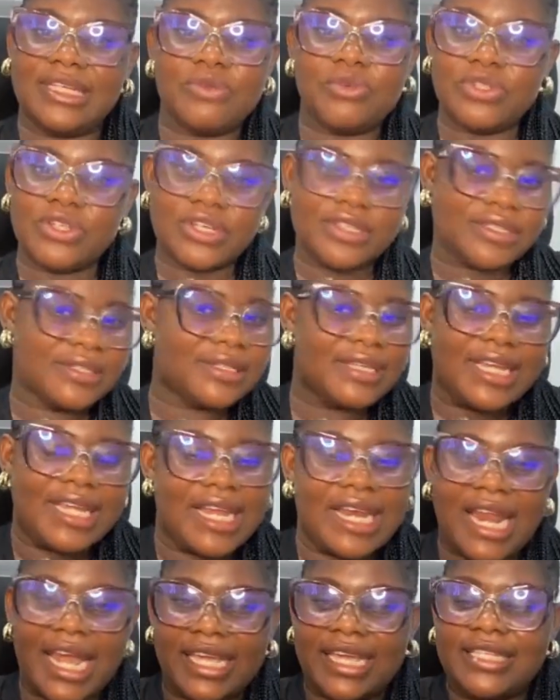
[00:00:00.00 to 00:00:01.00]
they will just,
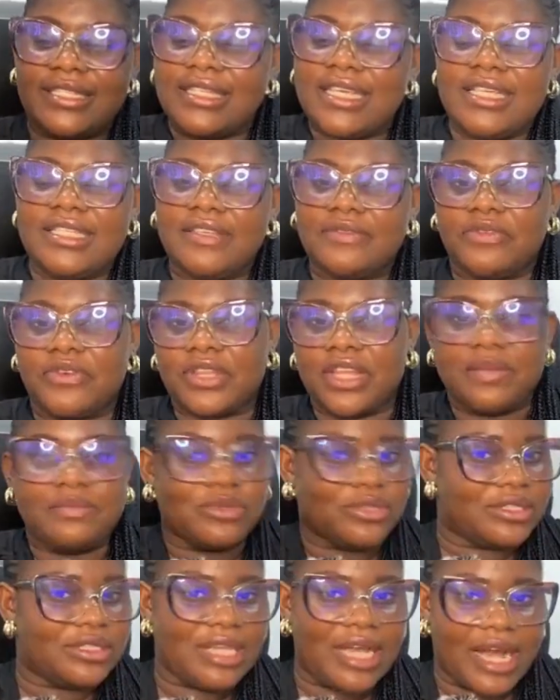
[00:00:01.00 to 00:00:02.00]
it's easy for
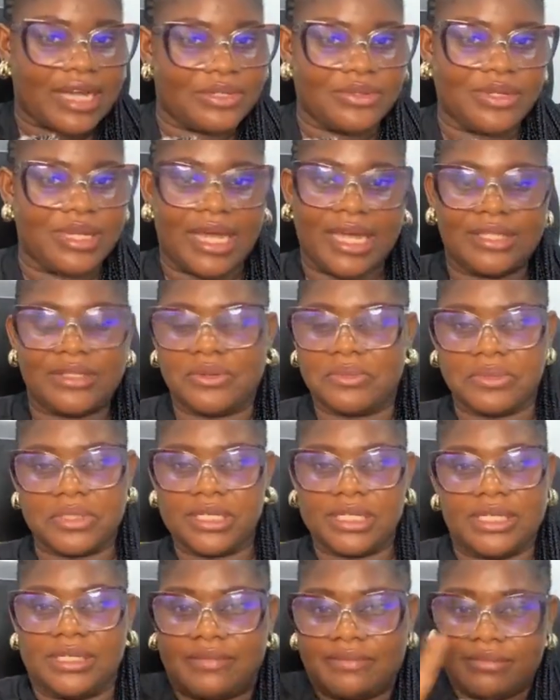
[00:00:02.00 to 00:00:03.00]
them to say, I don't like
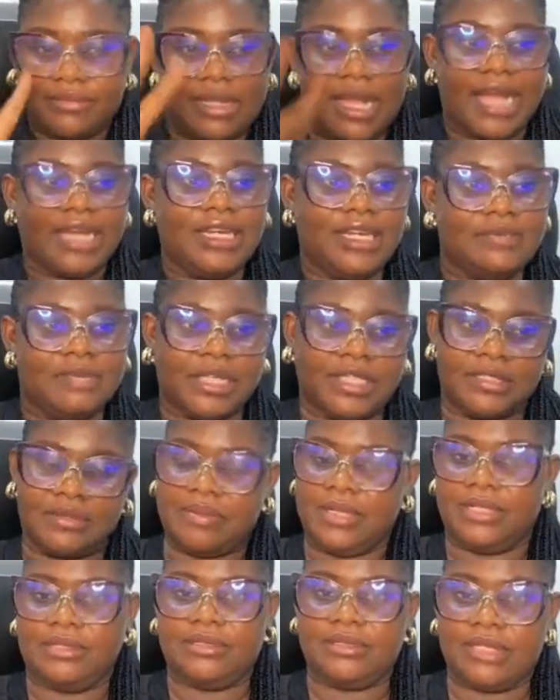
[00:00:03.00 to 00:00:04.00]
somebody. I need my
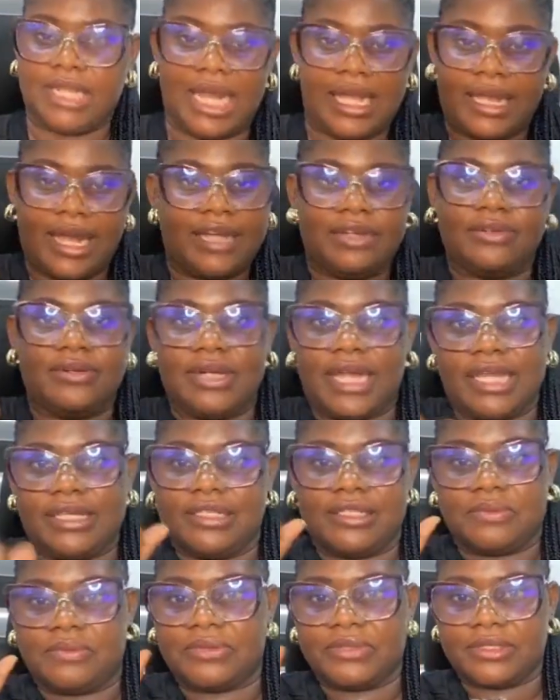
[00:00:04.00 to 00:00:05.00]
space. I don't
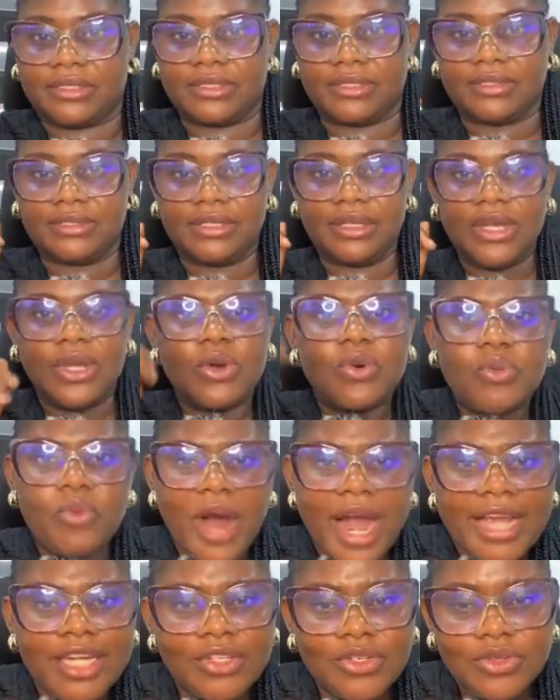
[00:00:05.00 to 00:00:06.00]
like this person.
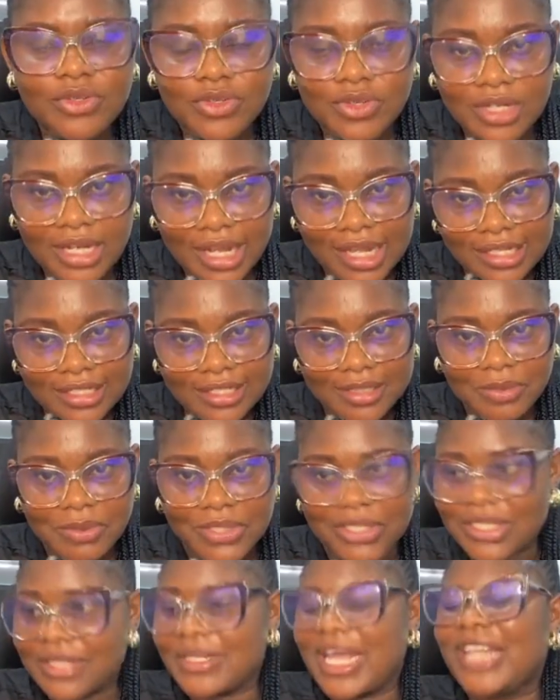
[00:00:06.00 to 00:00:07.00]
Why don't you like this
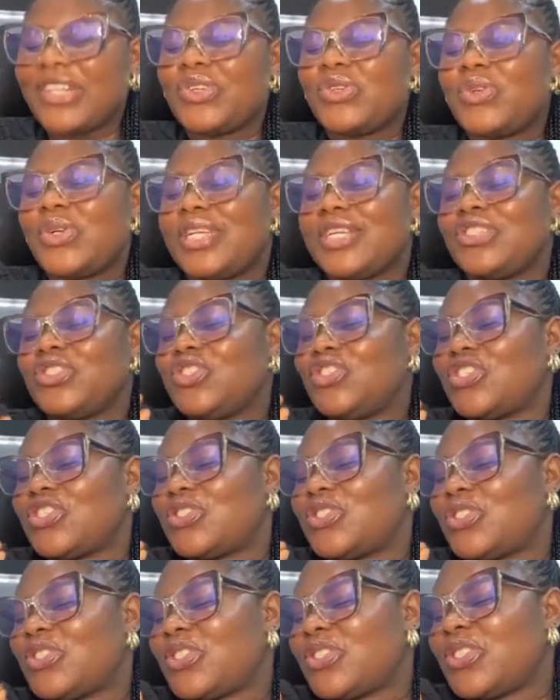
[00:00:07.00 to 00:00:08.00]
person? I don't know. There's
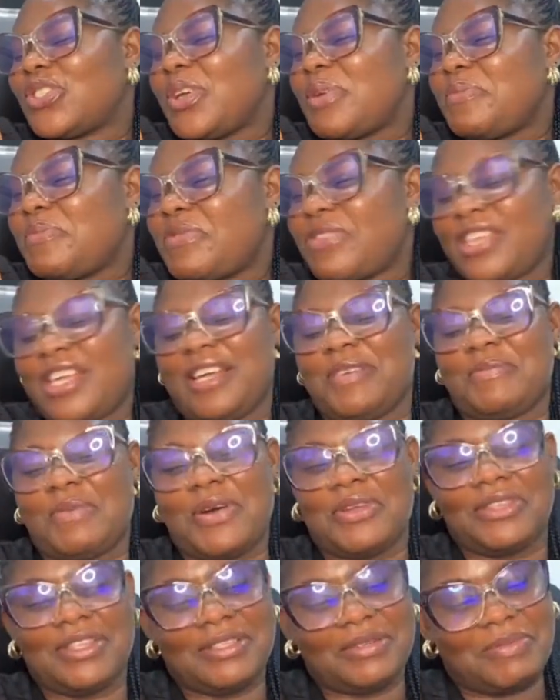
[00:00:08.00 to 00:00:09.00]
just something
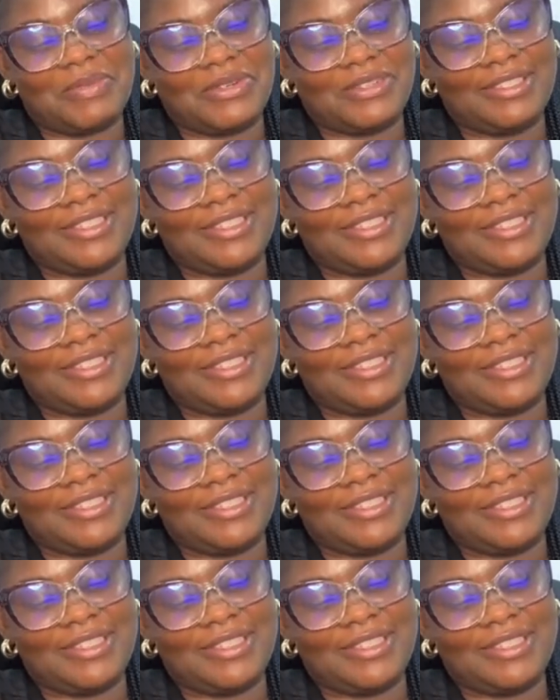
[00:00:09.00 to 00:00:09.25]
about this